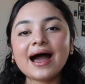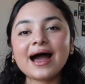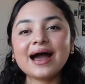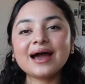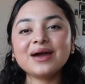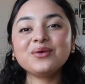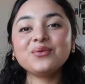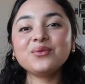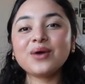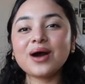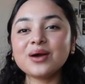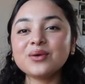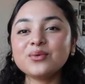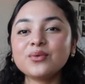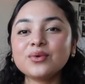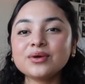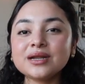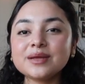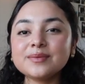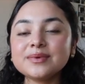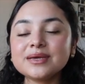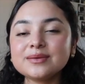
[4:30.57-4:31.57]
I
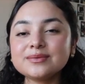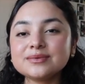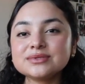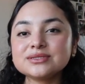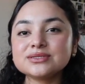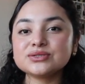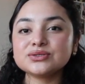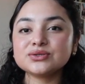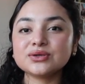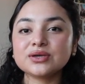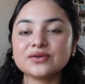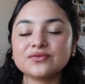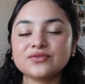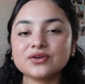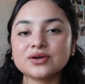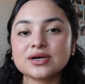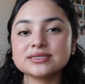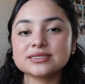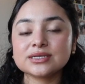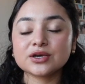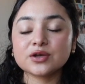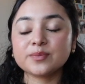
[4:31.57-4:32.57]
want to be able to give you
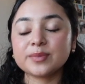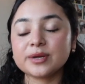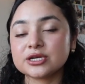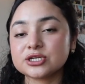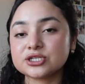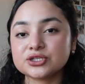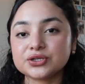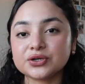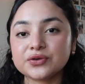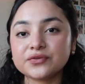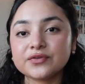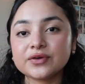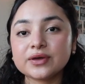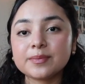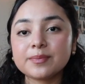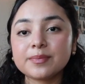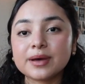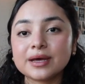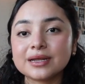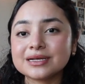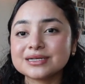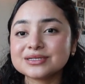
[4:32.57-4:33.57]
guys like a picture of
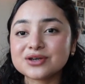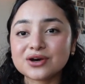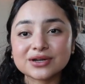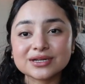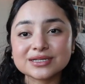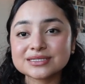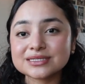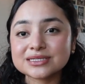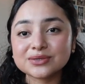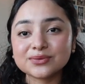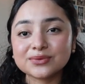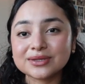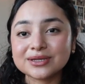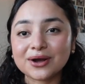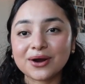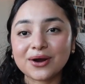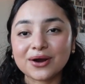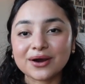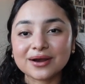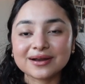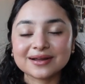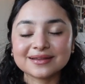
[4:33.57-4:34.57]
it, but it's honestly really
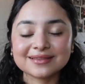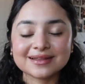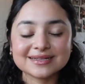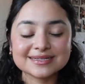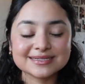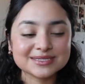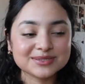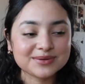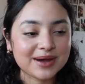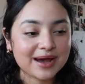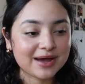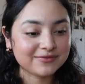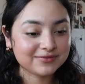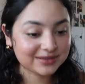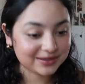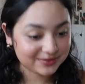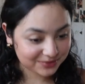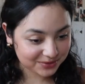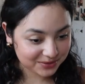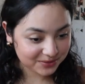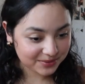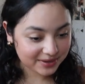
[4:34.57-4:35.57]
hard unless you have
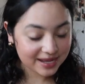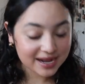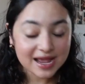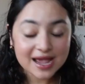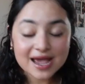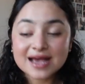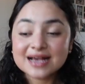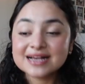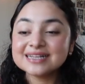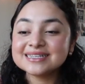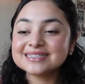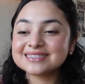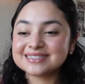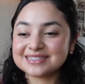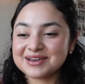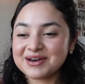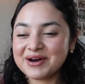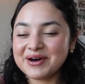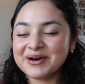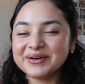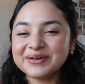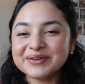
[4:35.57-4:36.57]
lived through it.
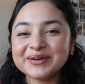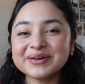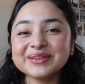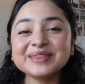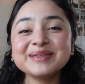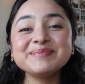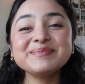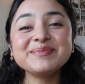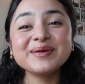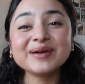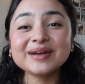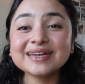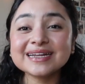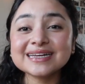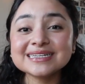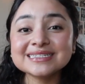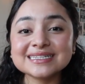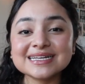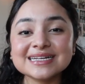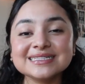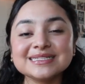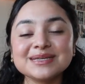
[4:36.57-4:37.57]
So the point
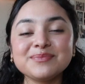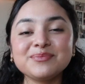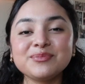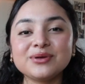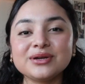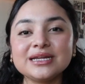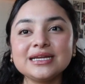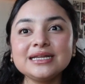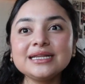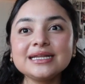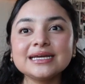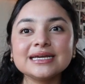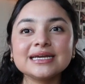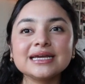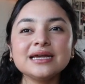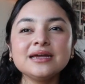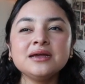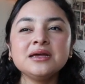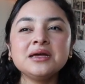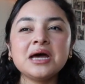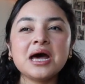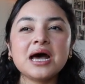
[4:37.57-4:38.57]
is, it's a pretty like
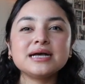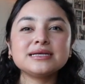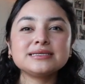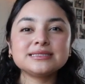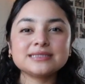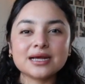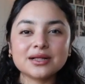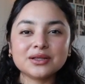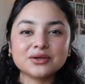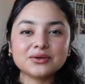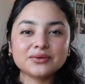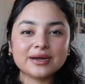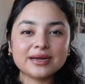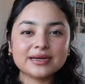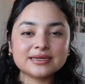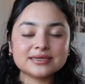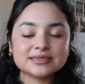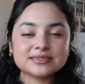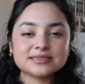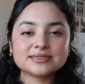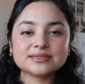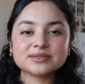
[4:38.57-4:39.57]

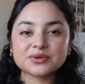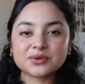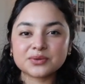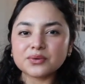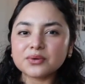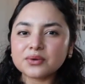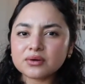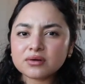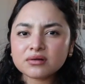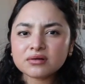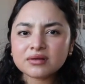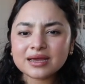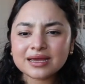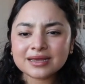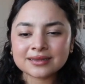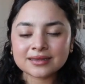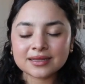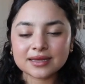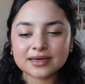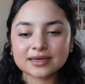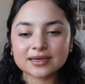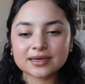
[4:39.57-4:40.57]
accelerated school,
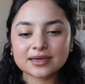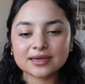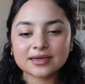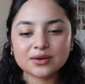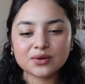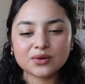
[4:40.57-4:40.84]
and like